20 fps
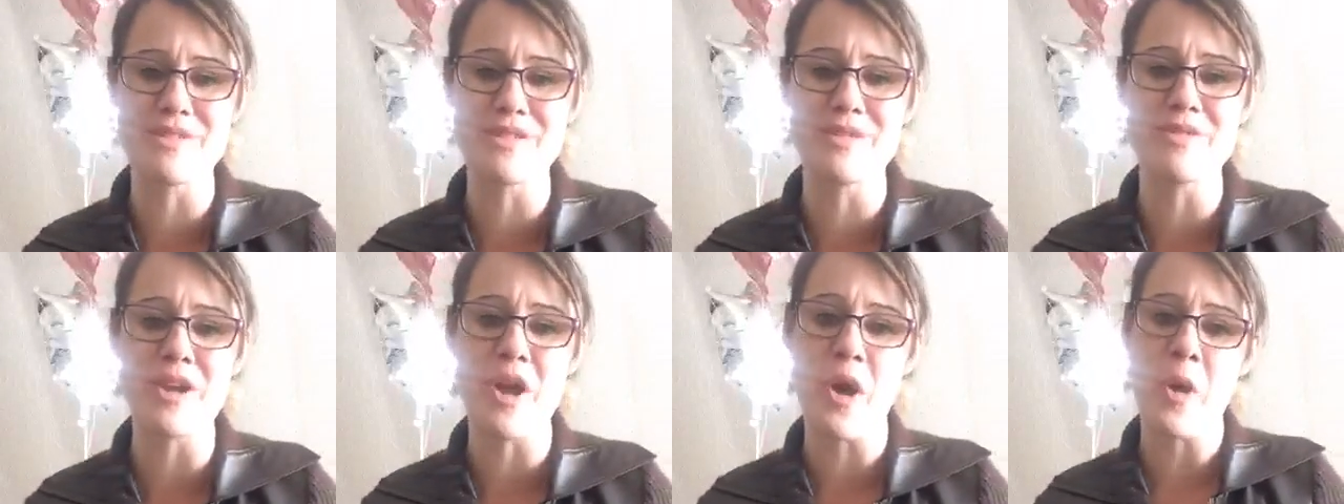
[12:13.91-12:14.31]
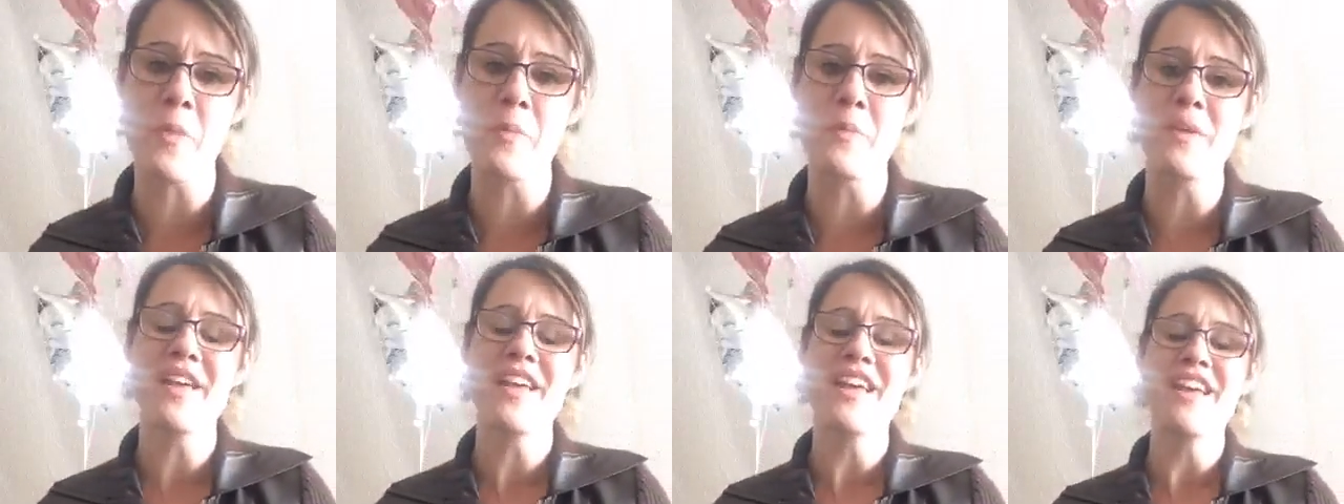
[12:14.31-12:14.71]
So we
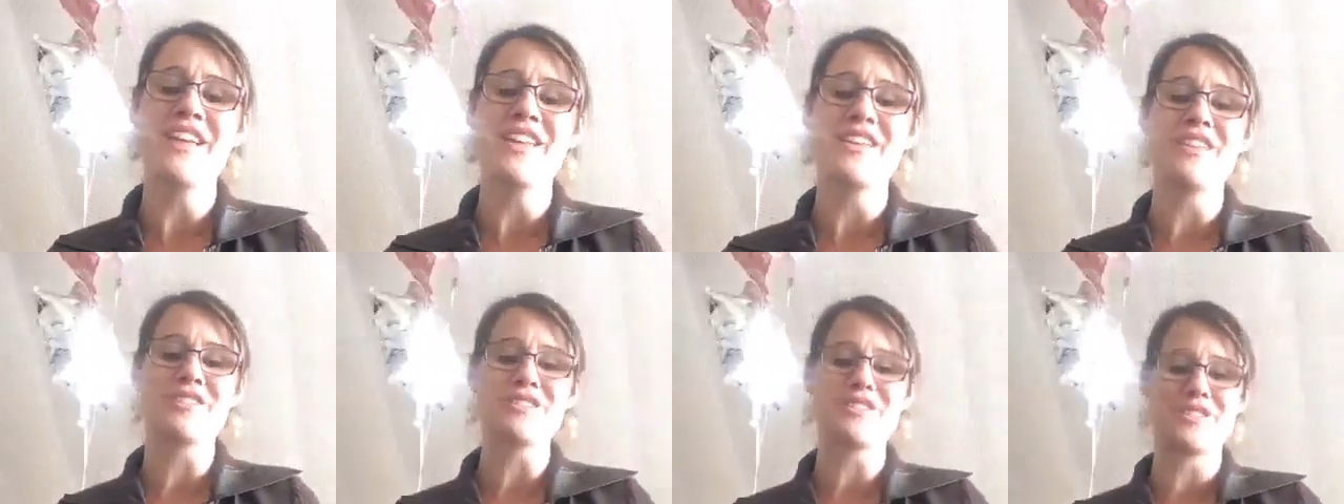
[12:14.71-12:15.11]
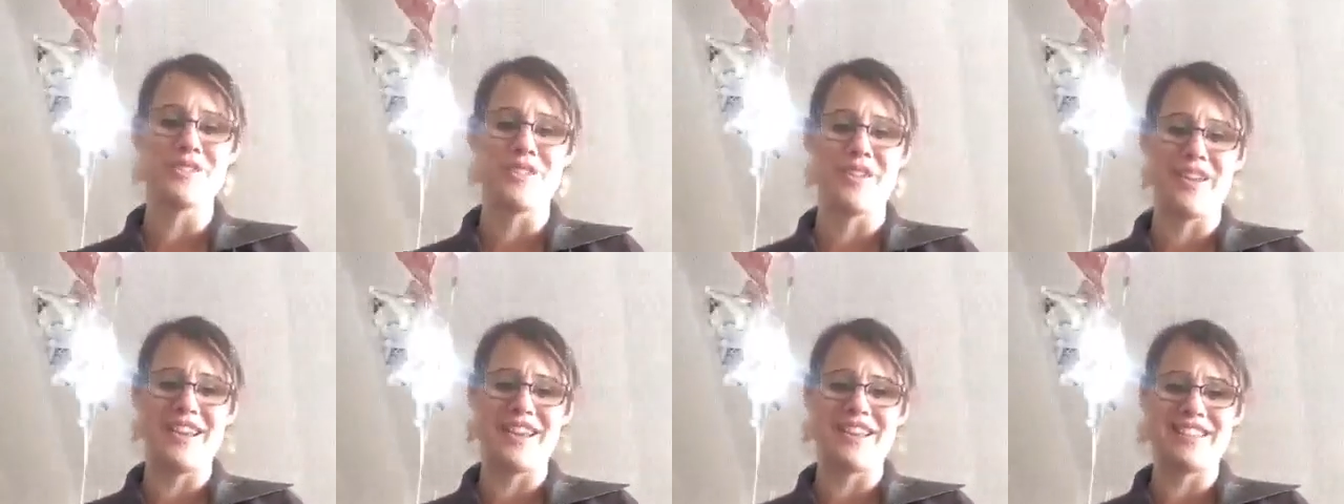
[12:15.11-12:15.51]
hope you'll
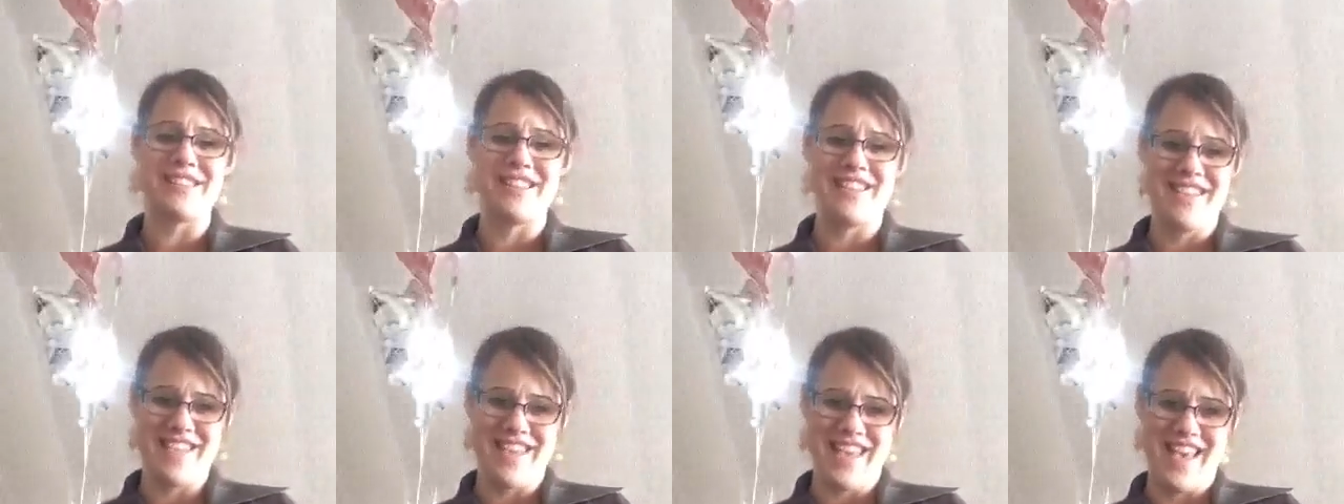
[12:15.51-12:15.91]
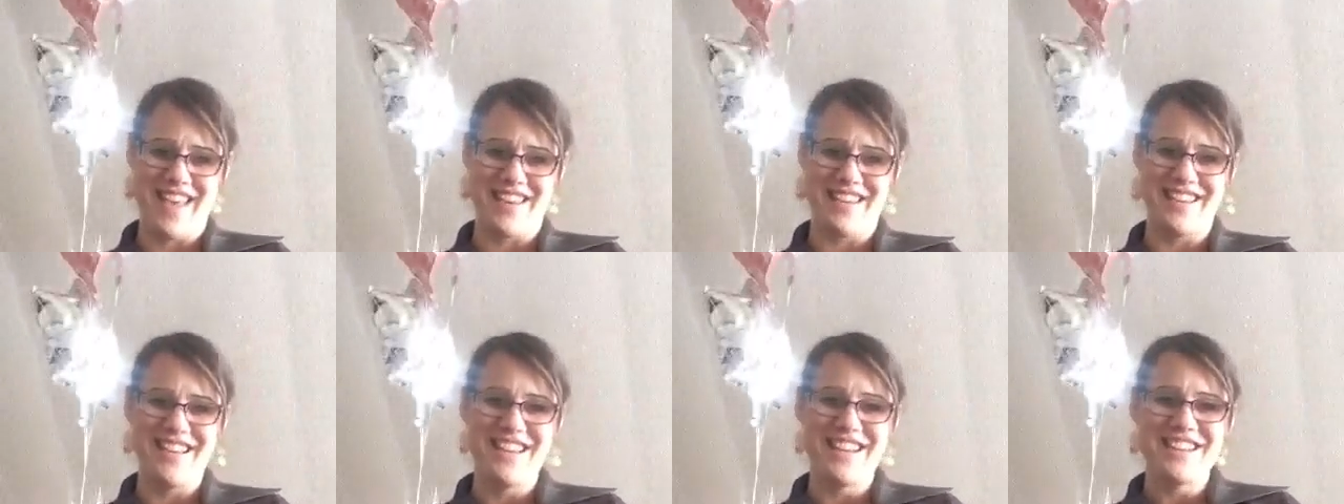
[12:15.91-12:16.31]
join us
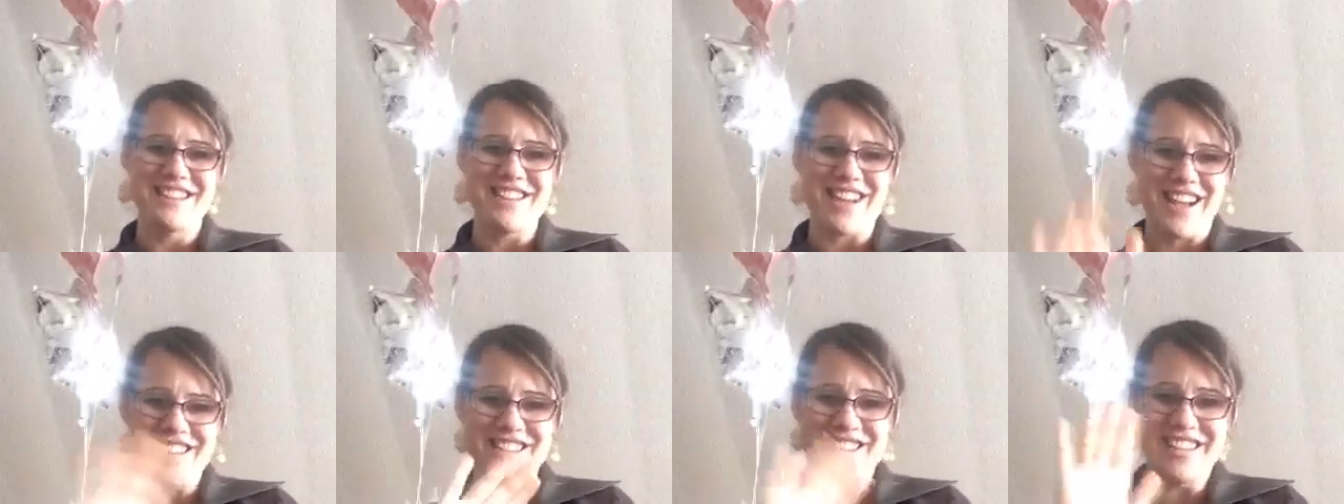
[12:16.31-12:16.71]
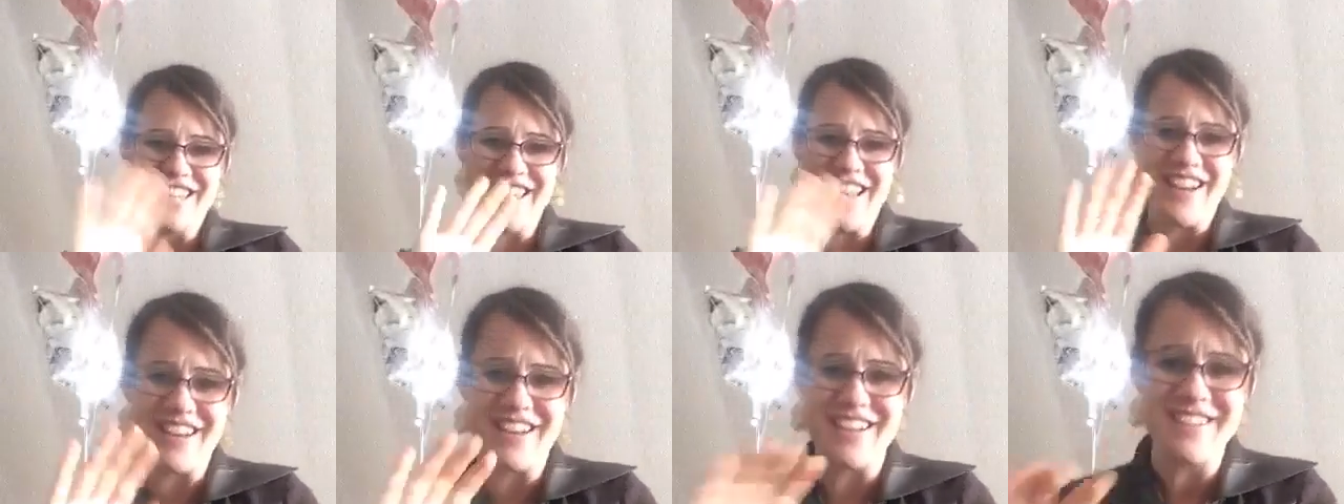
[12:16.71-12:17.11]
then. Talk to you
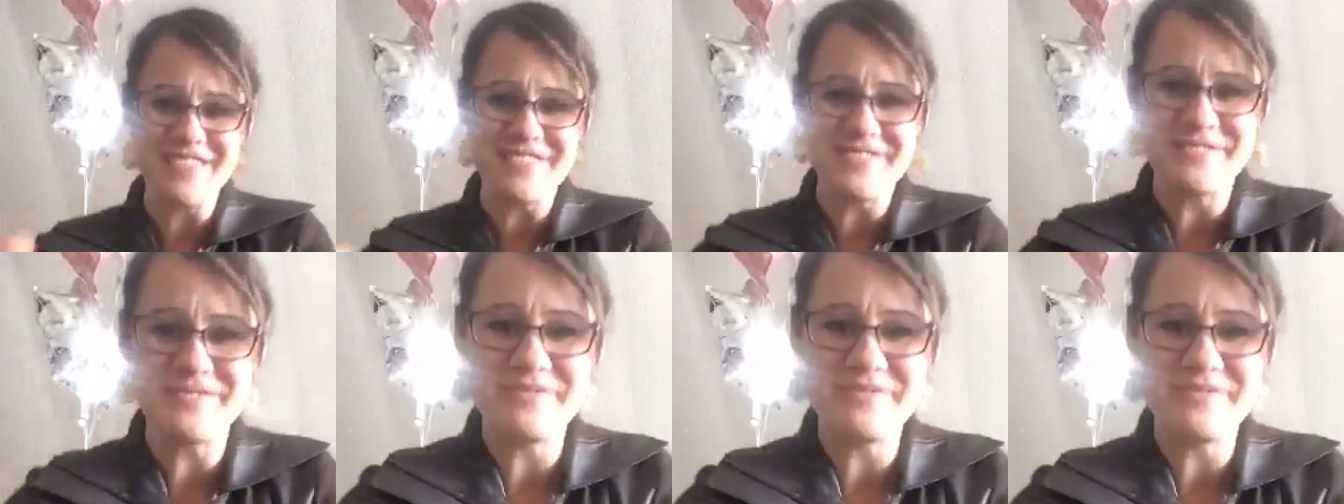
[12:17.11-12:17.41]
later.